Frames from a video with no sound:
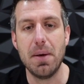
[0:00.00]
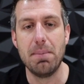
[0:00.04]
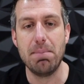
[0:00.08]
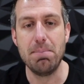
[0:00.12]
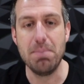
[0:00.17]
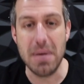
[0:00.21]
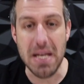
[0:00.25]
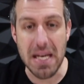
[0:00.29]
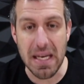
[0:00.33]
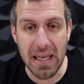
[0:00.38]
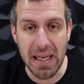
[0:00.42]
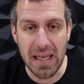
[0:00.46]

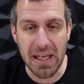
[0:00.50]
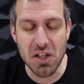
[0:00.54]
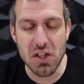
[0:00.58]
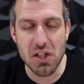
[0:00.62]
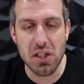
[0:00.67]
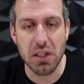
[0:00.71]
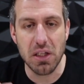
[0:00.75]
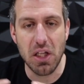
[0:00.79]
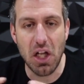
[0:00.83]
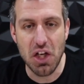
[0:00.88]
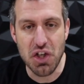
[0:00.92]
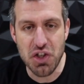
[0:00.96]

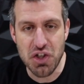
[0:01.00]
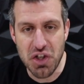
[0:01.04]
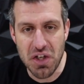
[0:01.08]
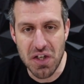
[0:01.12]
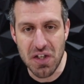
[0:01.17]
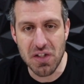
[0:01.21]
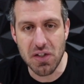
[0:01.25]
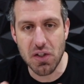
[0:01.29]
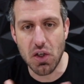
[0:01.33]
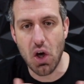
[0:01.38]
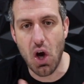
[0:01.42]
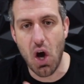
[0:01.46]
meetings,
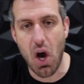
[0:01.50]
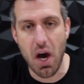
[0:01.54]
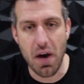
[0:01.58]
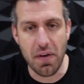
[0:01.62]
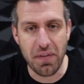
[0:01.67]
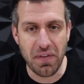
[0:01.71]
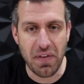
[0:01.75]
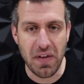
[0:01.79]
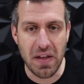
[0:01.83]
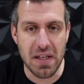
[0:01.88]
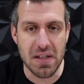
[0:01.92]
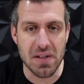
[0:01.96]
lunches,
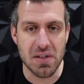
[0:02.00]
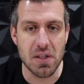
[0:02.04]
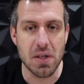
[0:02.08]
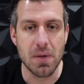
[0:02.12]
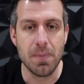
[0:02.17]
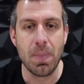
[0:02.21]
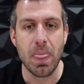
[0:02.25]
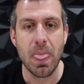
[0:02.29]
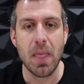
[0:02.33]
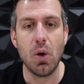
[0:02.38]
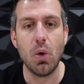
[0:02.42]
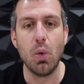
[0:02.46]

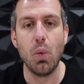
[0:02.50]
coffees